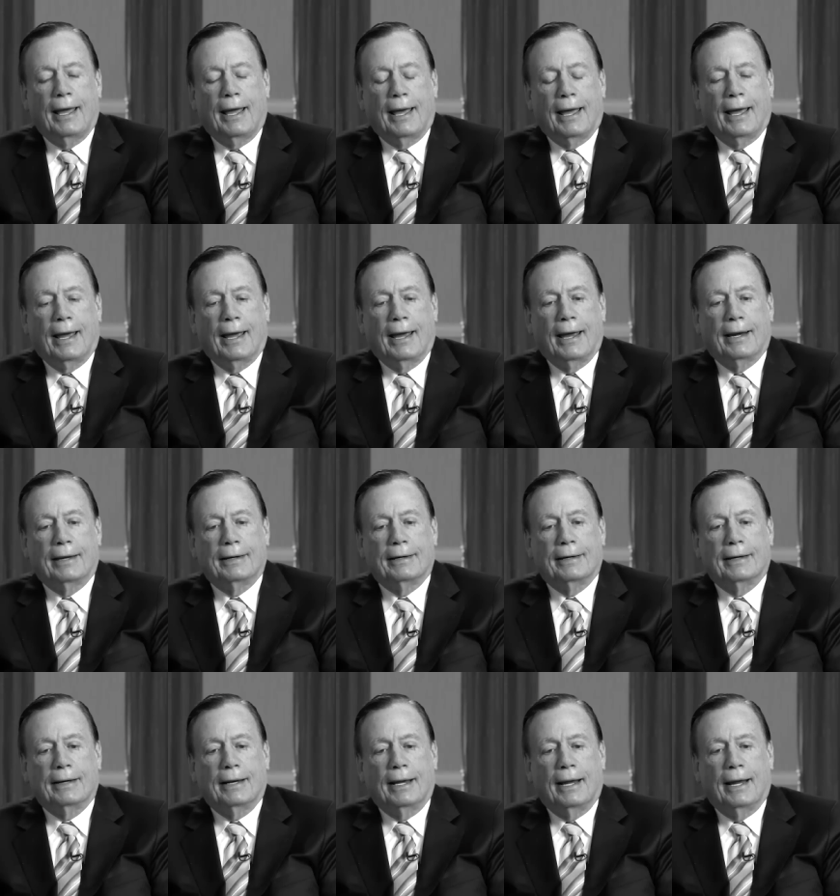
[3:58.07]

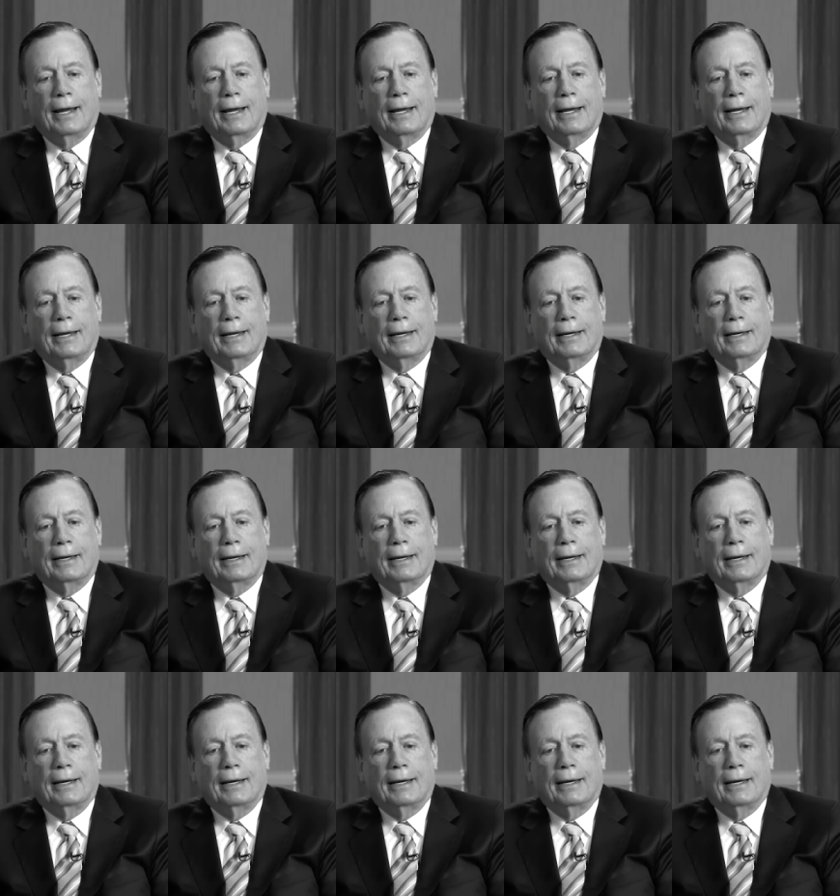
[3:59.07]
and a
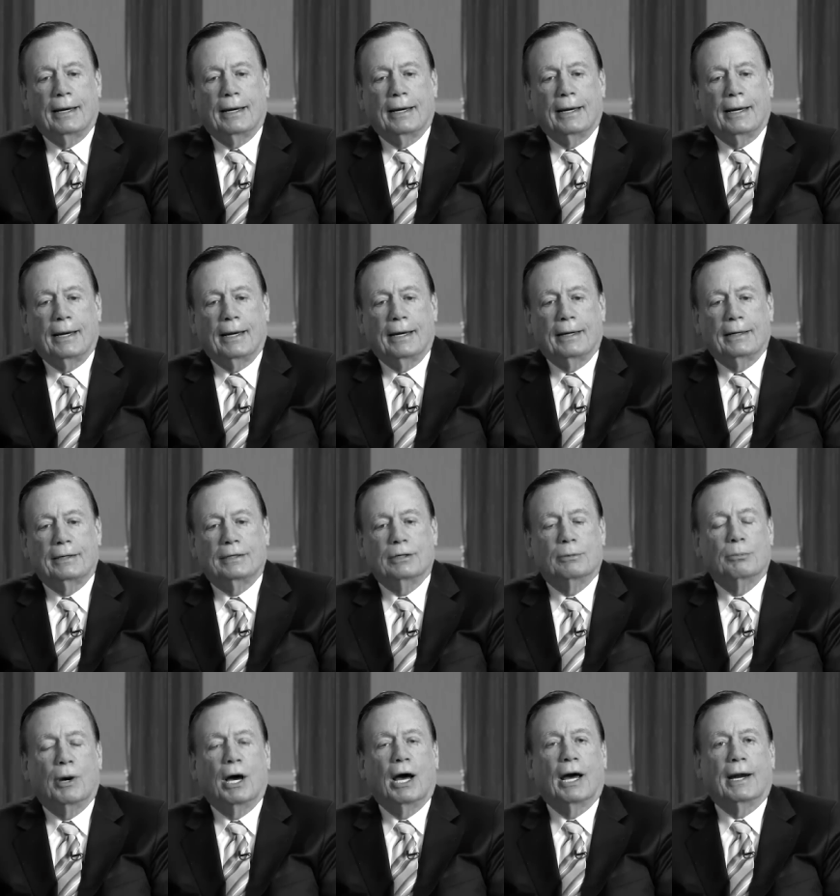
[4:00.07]

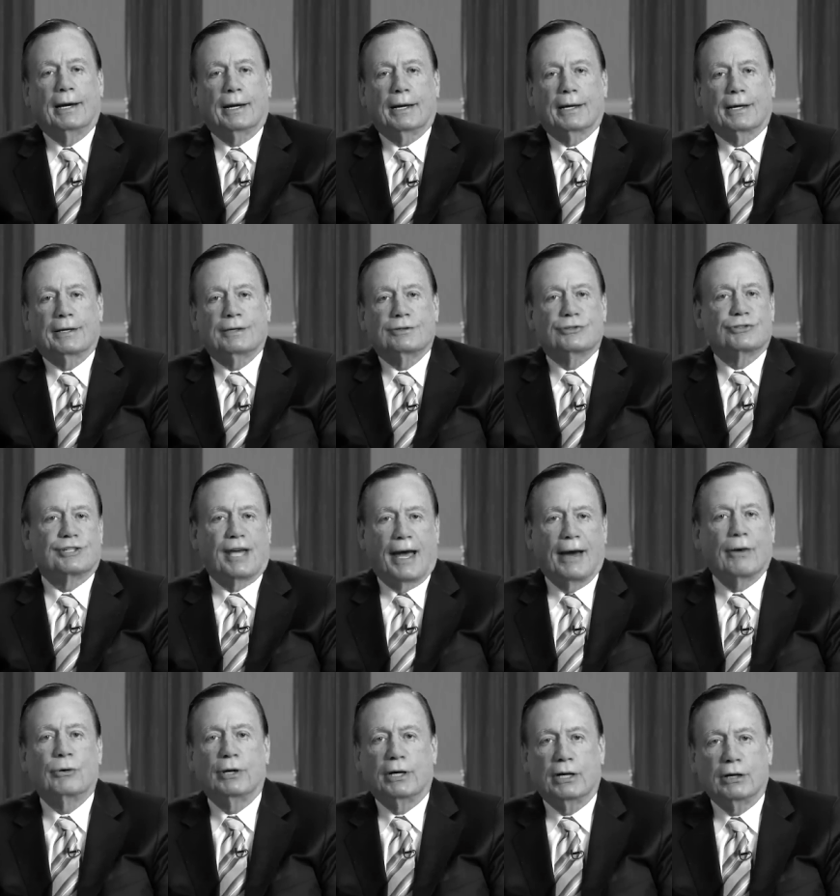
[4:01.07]
demonic
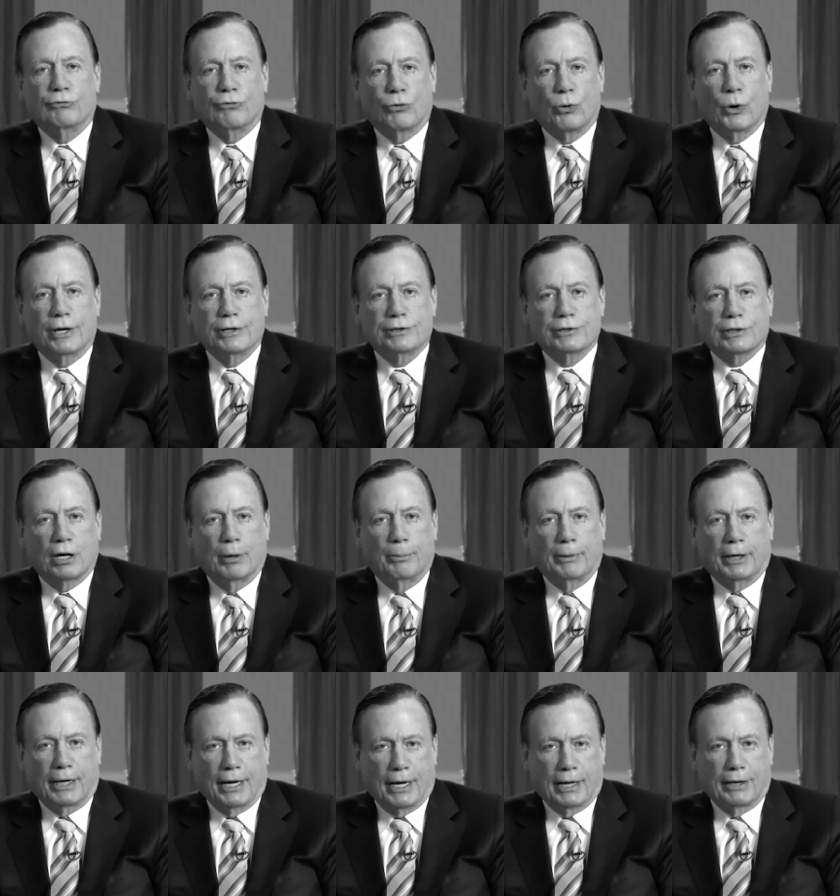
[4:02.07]
sounding voice
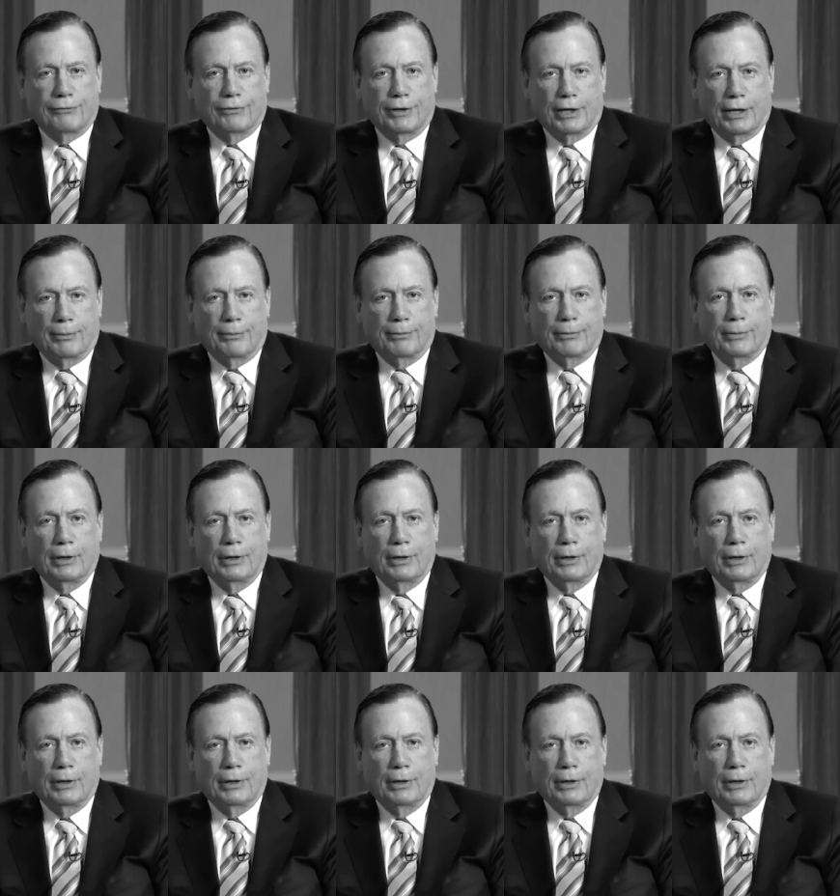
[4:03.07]
coming out of them.